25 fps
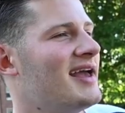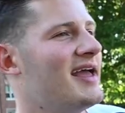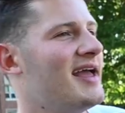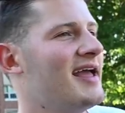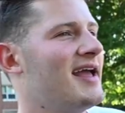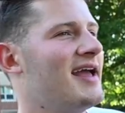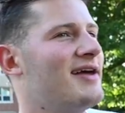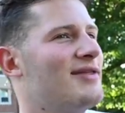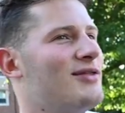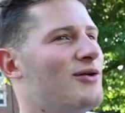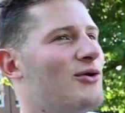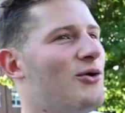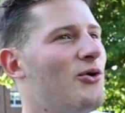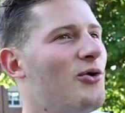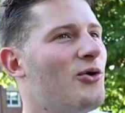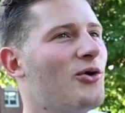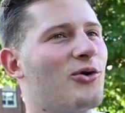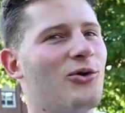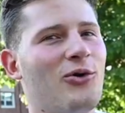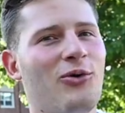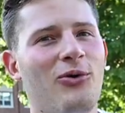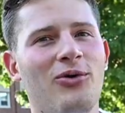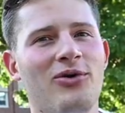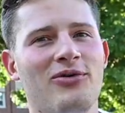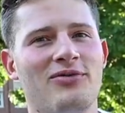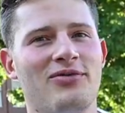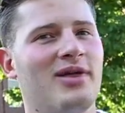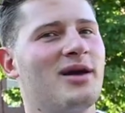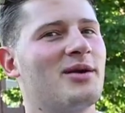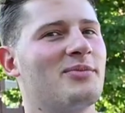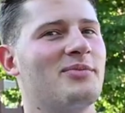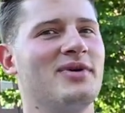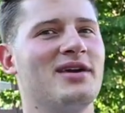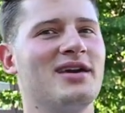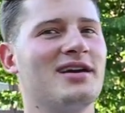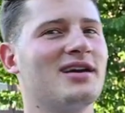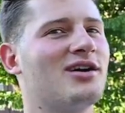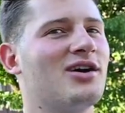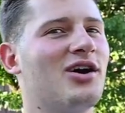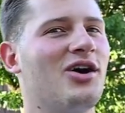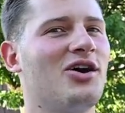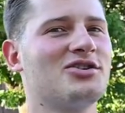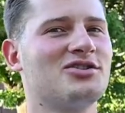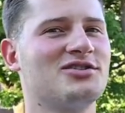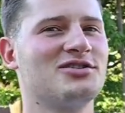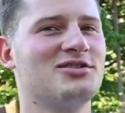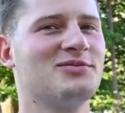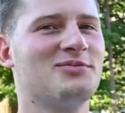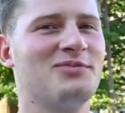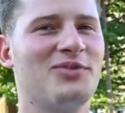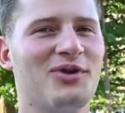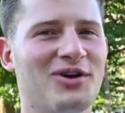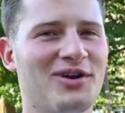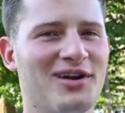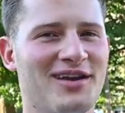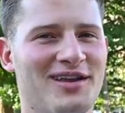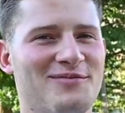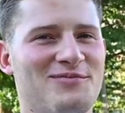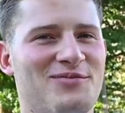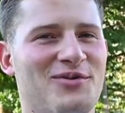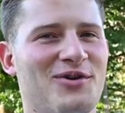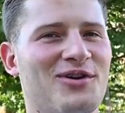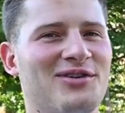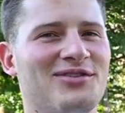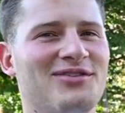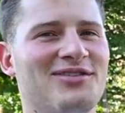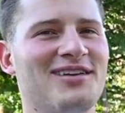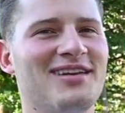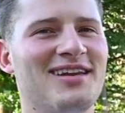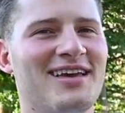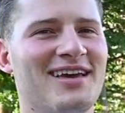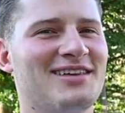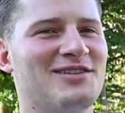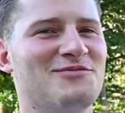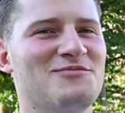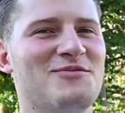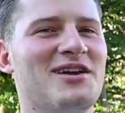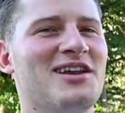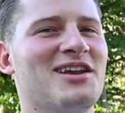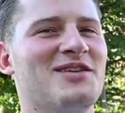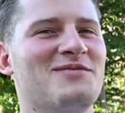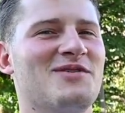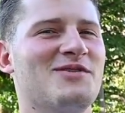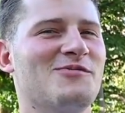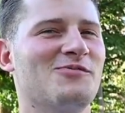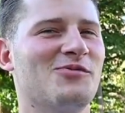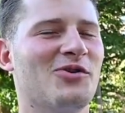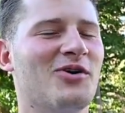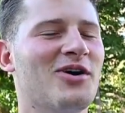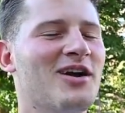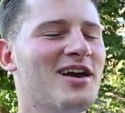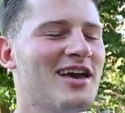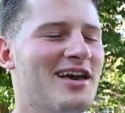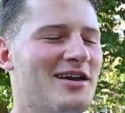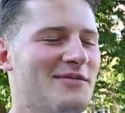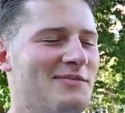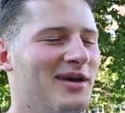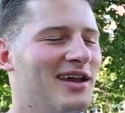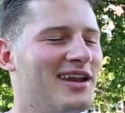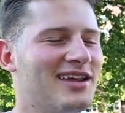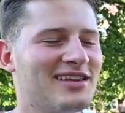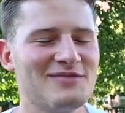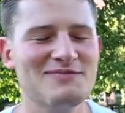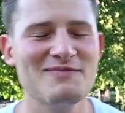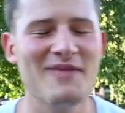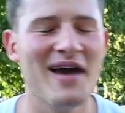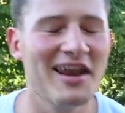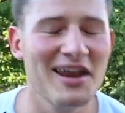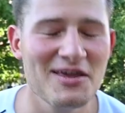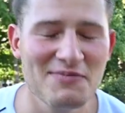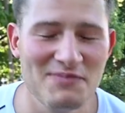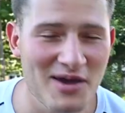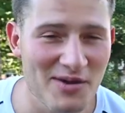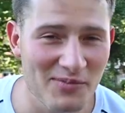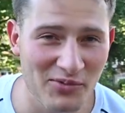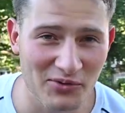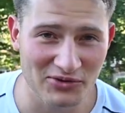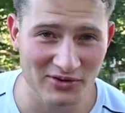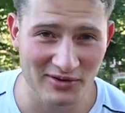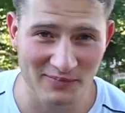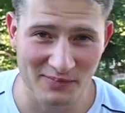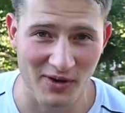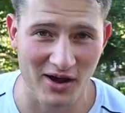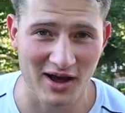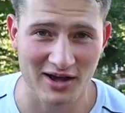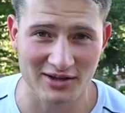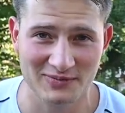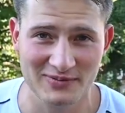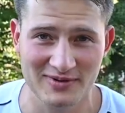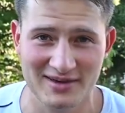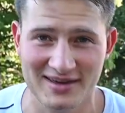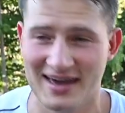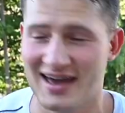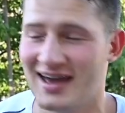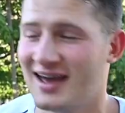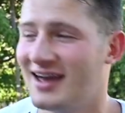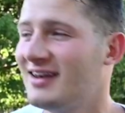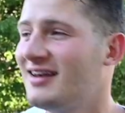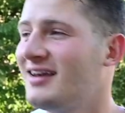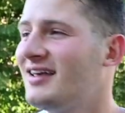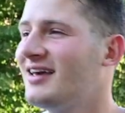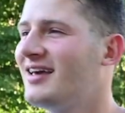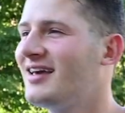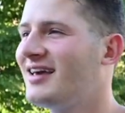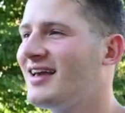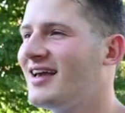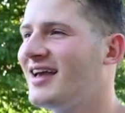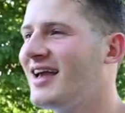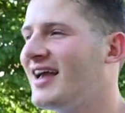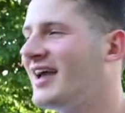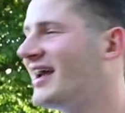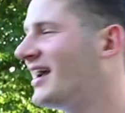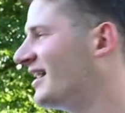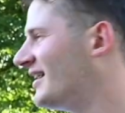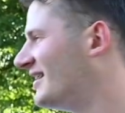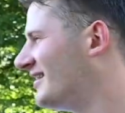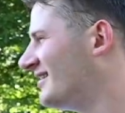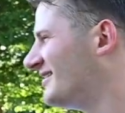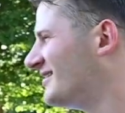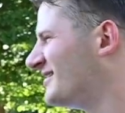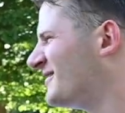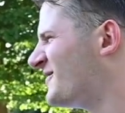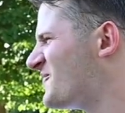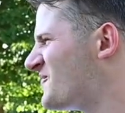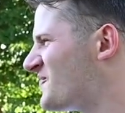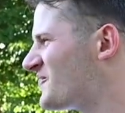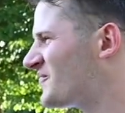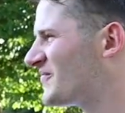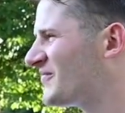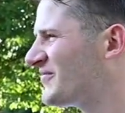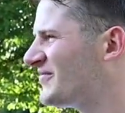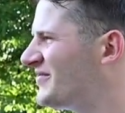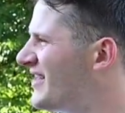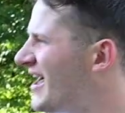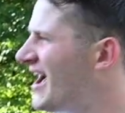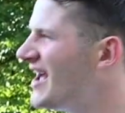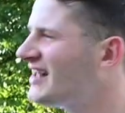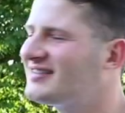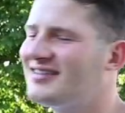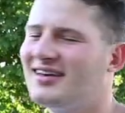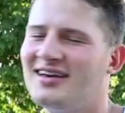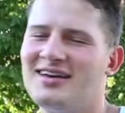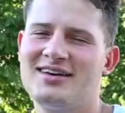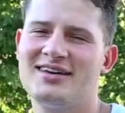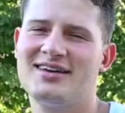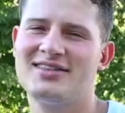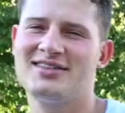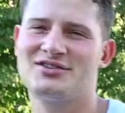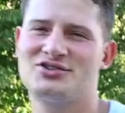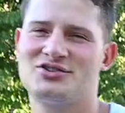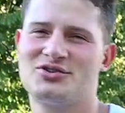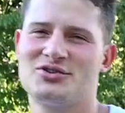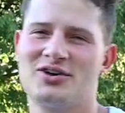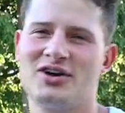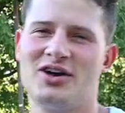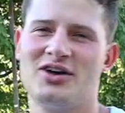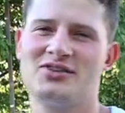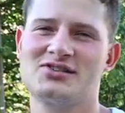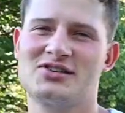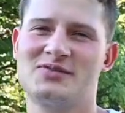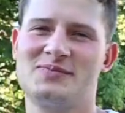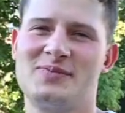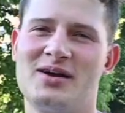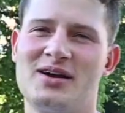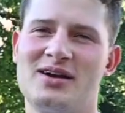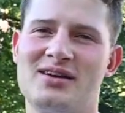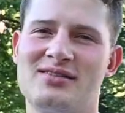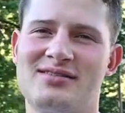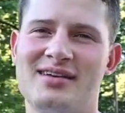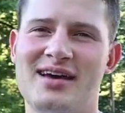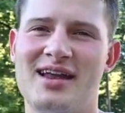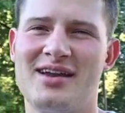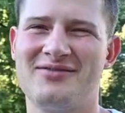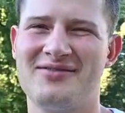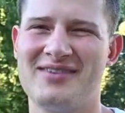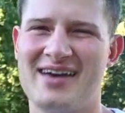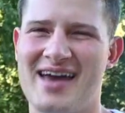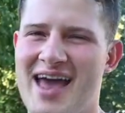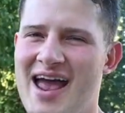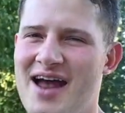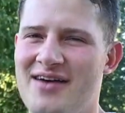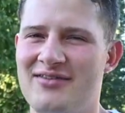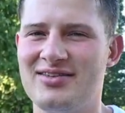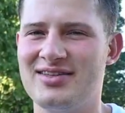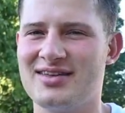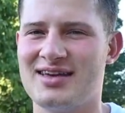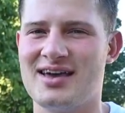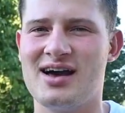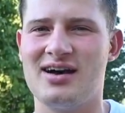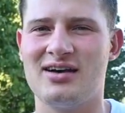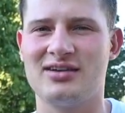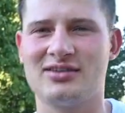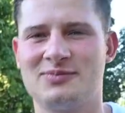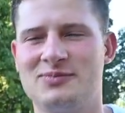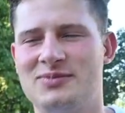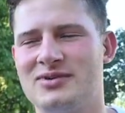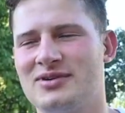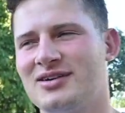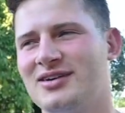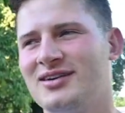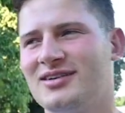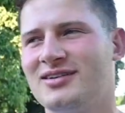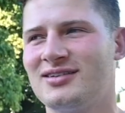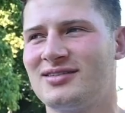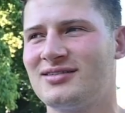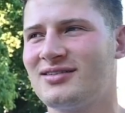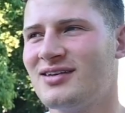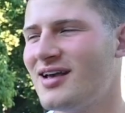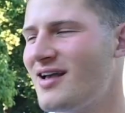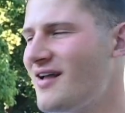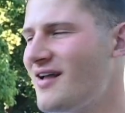And the whole goal of like being in college in person is meeting people. Meet as many people as you possibly can, and that's how you get the true college experience out of everything else because